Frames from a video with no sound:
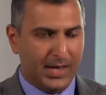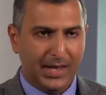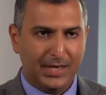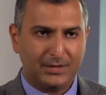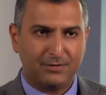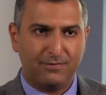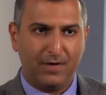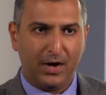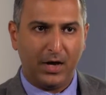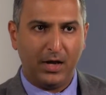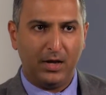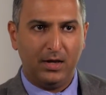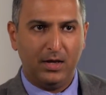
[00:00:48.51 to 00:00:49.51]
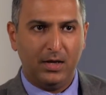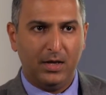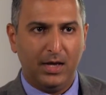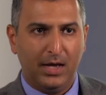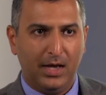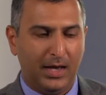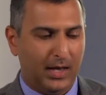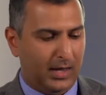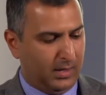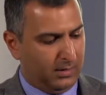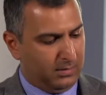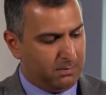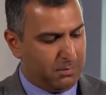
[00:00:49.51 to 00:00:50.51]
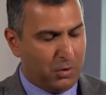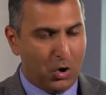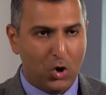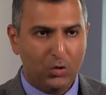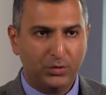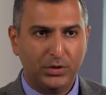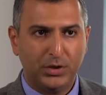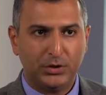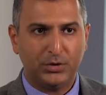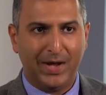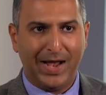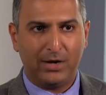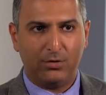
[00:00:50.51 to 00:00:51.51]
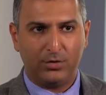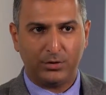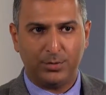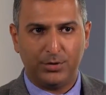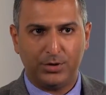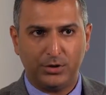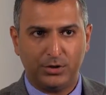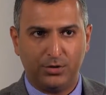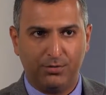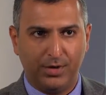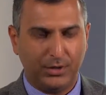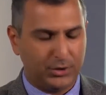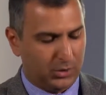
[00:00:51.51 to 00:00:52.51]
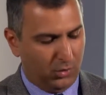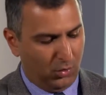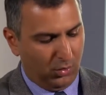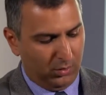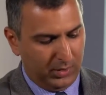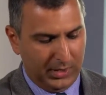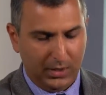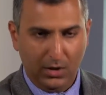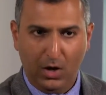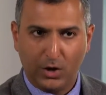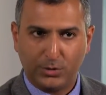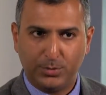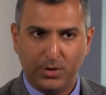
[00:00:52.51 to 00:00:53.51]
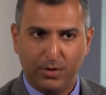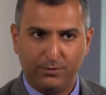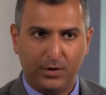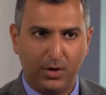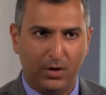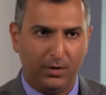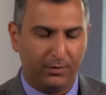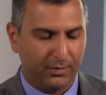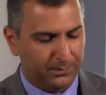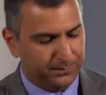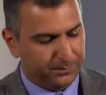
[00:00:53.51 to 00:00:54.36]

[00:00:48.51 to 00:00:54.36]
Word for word: is very uh, prone to aneurysmal degeneration or enlargement of the artery.